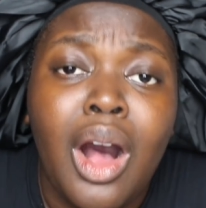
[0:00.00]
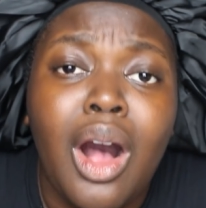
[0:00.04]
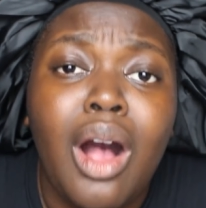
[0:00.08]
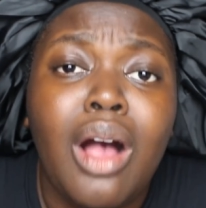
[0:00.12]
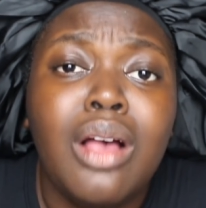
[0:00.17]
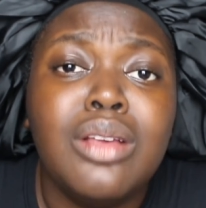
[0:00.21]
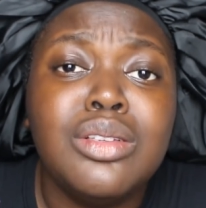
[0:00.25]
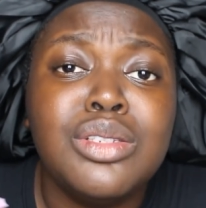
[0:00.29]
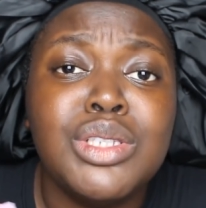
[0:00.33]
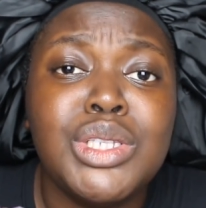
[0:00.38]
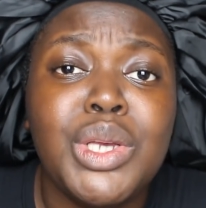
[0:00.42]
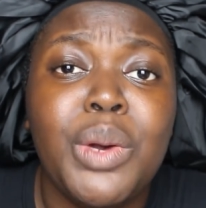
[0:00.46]

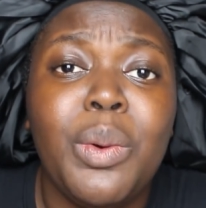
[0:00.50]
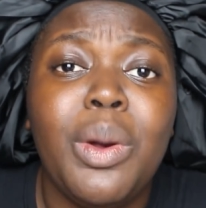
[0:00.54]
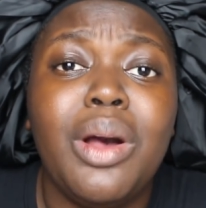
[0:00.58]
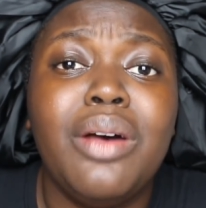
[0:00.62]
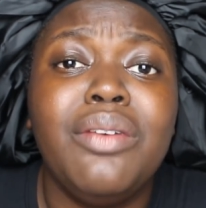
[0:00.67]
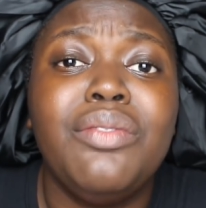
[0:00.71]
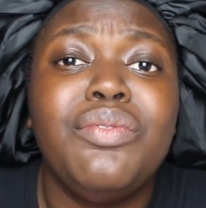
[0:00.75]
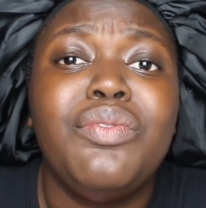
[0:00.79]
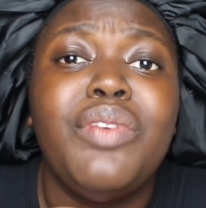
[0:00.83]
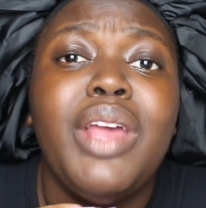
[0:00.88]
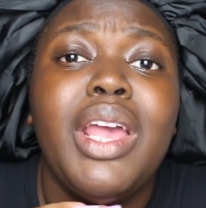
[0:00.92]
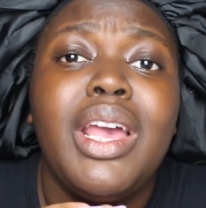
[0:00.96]
also
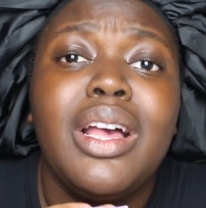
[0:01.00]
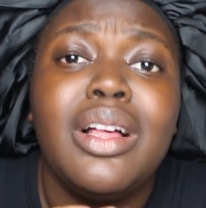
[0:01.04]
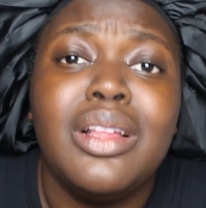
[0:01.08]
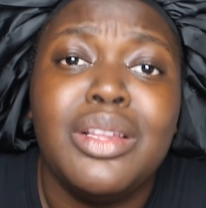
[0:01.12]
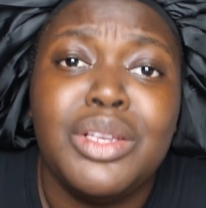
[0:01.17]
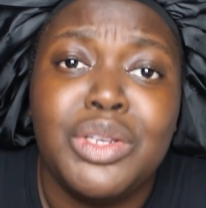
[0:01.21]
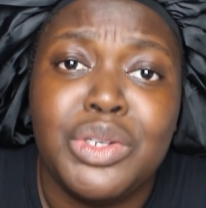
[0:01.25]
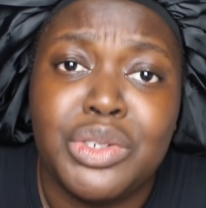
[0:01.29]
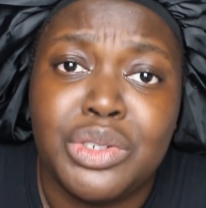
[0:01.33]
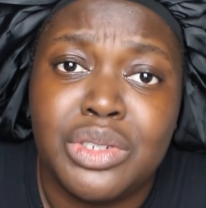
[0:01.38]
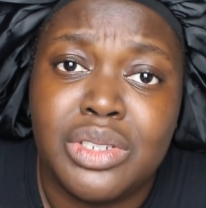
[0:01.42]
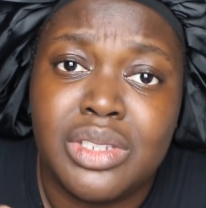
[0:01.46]
avail
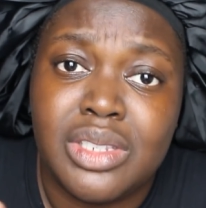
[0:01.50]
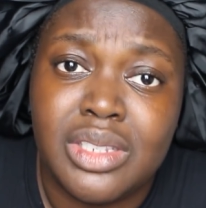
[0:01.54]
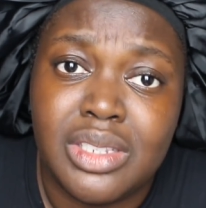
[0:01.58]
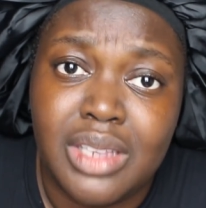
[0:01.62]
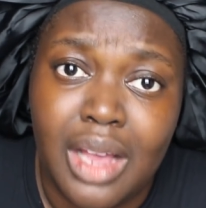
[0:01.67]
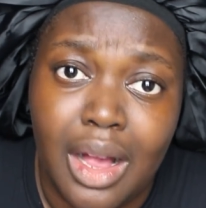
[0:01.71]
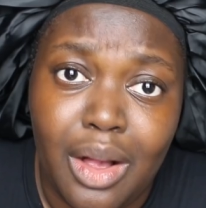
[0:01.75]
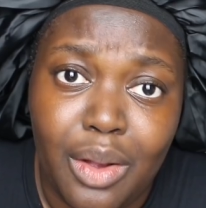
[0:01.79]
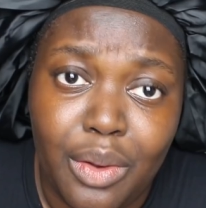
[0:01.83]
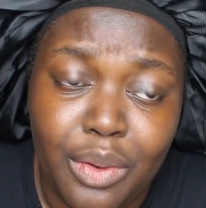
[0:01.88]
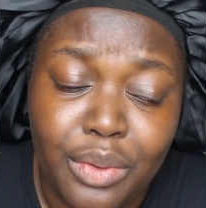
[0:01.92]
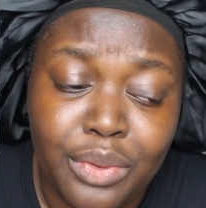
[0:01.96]

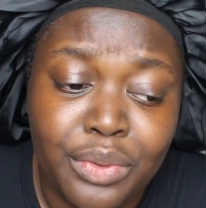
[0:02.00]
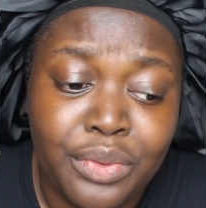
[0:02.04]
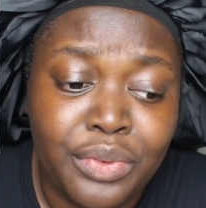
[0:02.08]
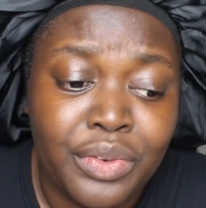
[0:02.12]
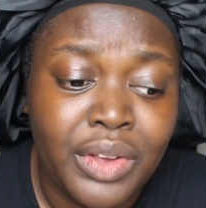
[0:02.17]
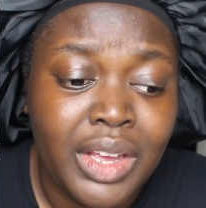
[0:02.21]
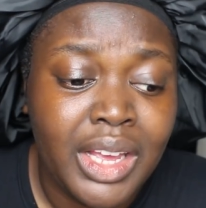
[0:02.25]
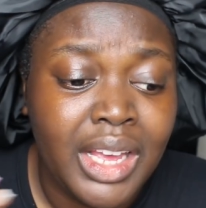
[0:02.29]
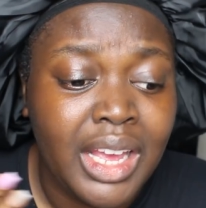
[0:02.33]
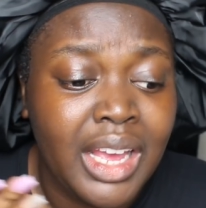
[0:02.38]
yourself.